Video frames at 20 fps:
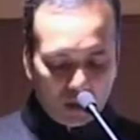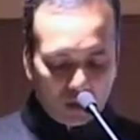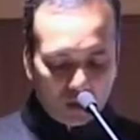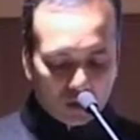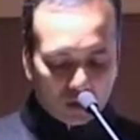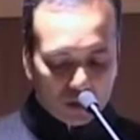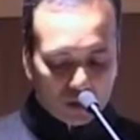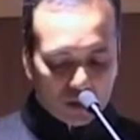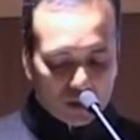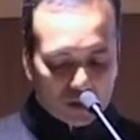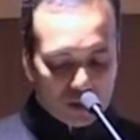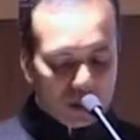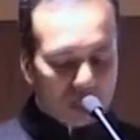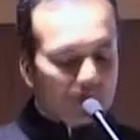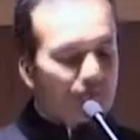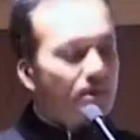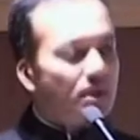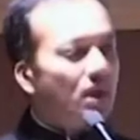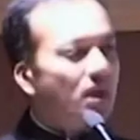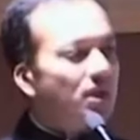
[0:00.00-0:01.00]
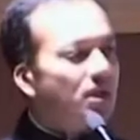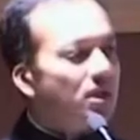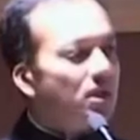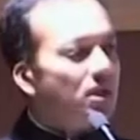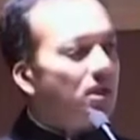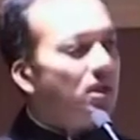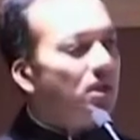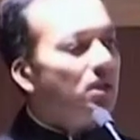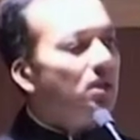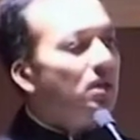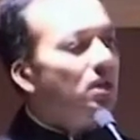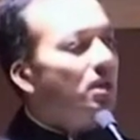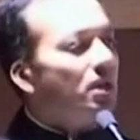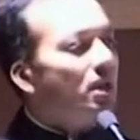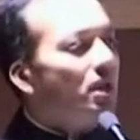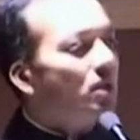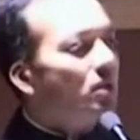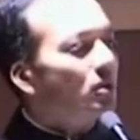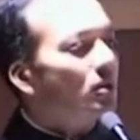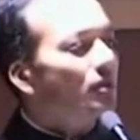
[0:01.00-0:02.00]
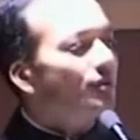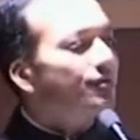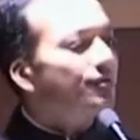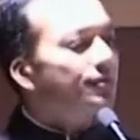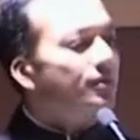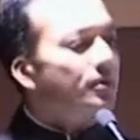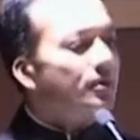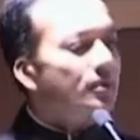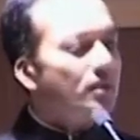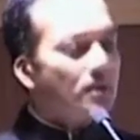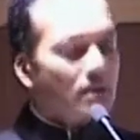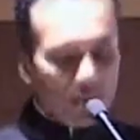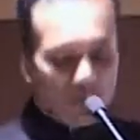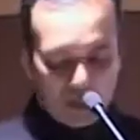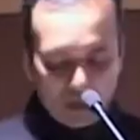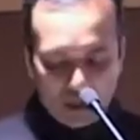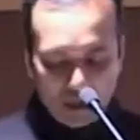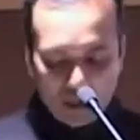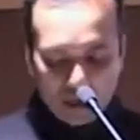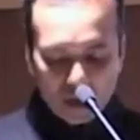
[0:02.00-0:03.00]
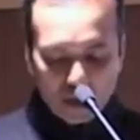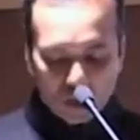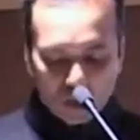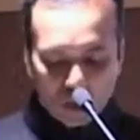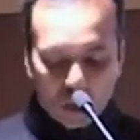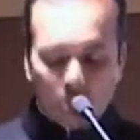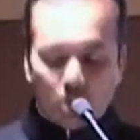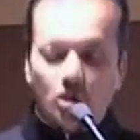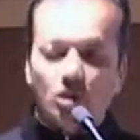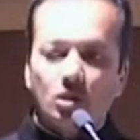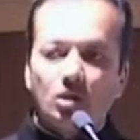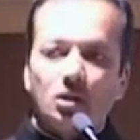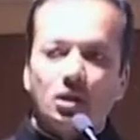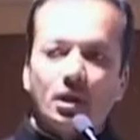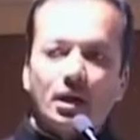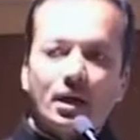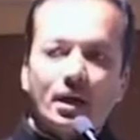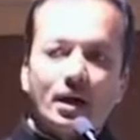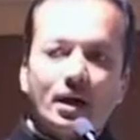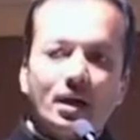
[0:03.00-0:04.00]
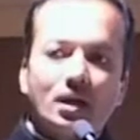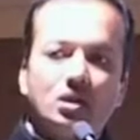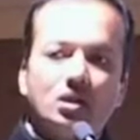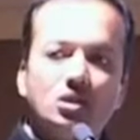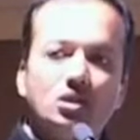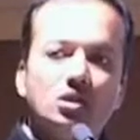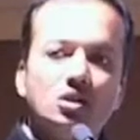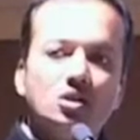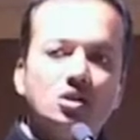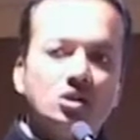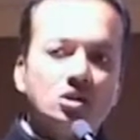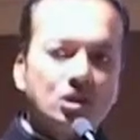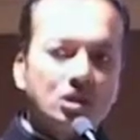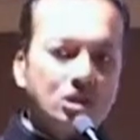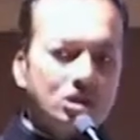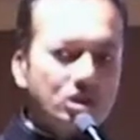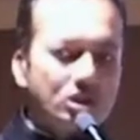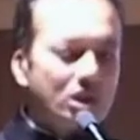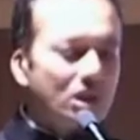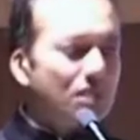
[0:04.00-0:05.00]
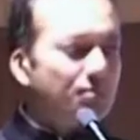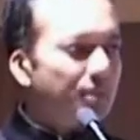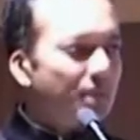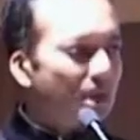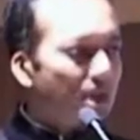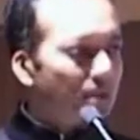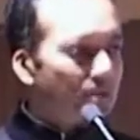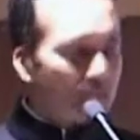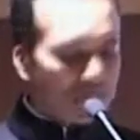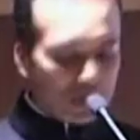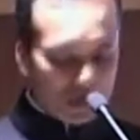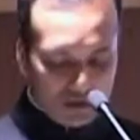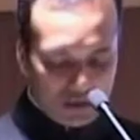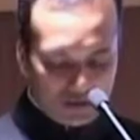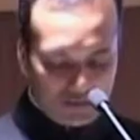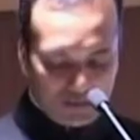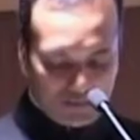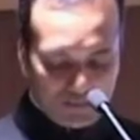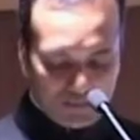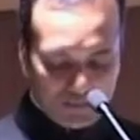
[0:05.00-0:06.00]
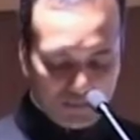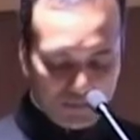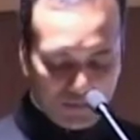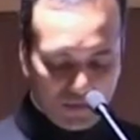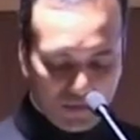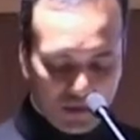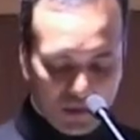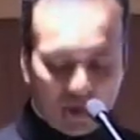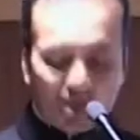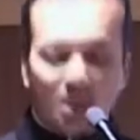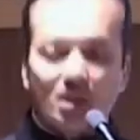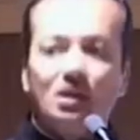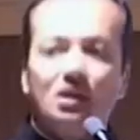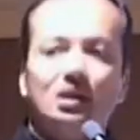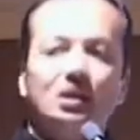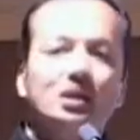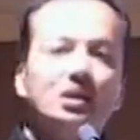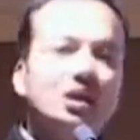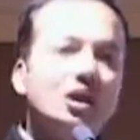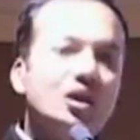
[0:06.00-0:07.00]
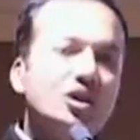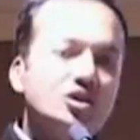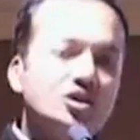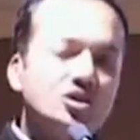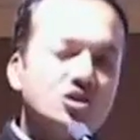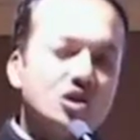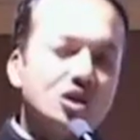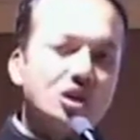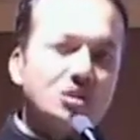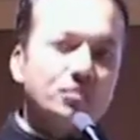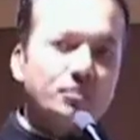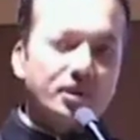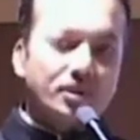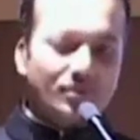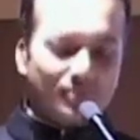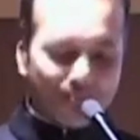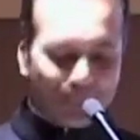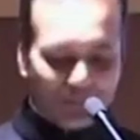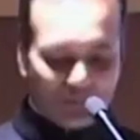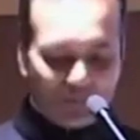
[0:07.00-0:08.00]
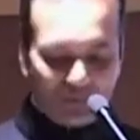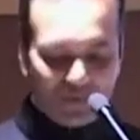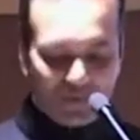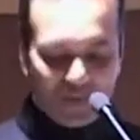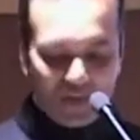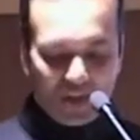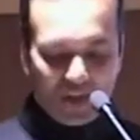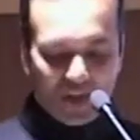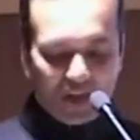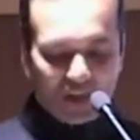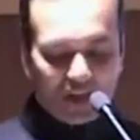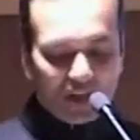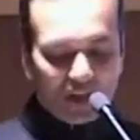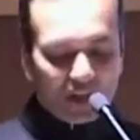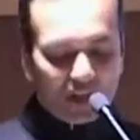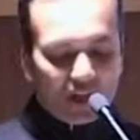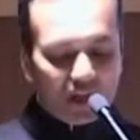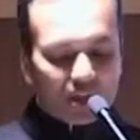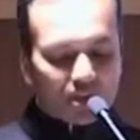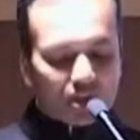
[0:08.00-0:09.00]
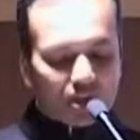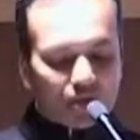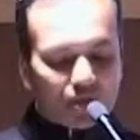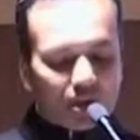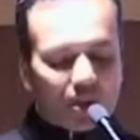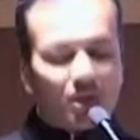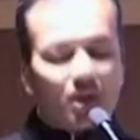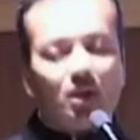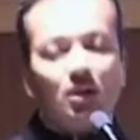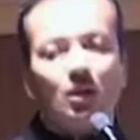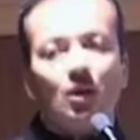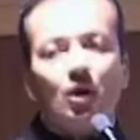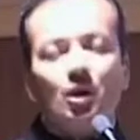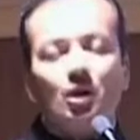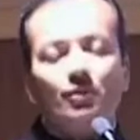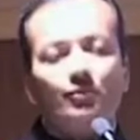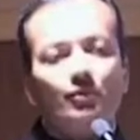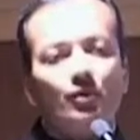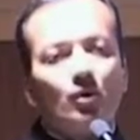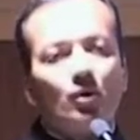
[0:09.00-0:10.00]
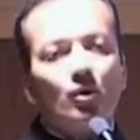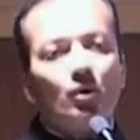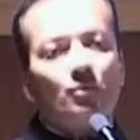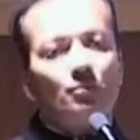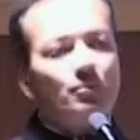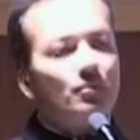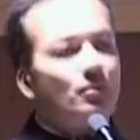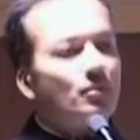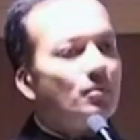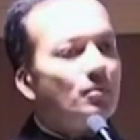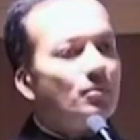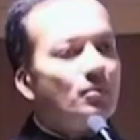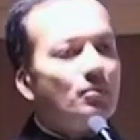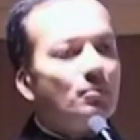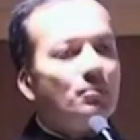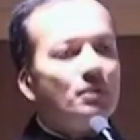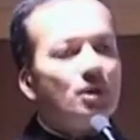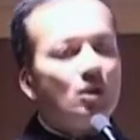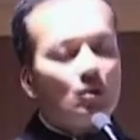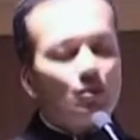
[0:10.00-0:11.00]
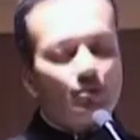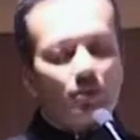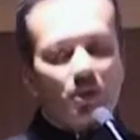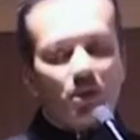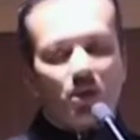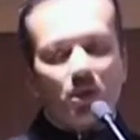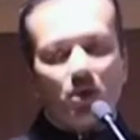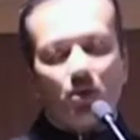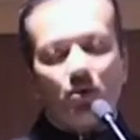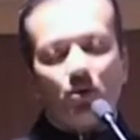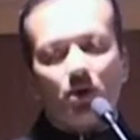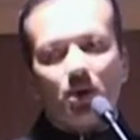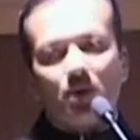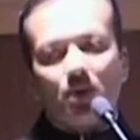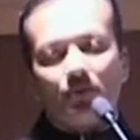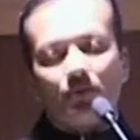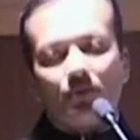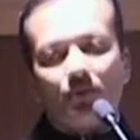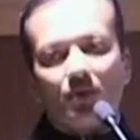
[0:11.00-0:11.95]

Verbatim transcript: Dr. Sanjeev Sahni, Head of Education at Jindal Steel and Power Limited. Ladies and gentlemen, it's a real honor for me to be here today.